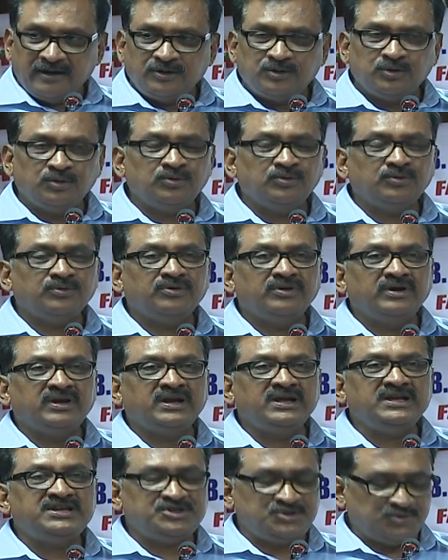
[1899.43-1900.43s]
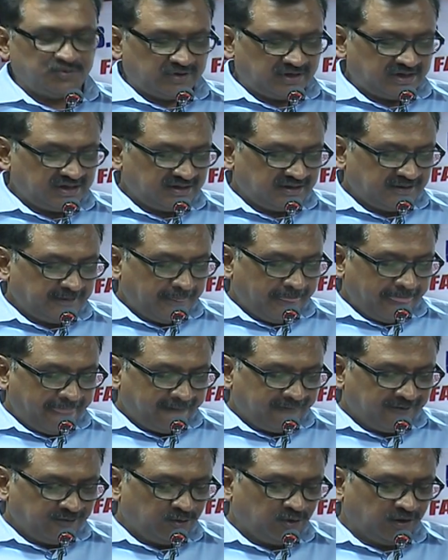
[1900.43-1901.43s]
to reach your
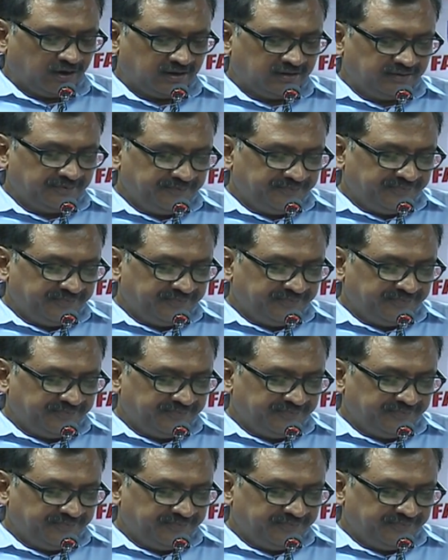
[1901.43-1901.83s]
goal.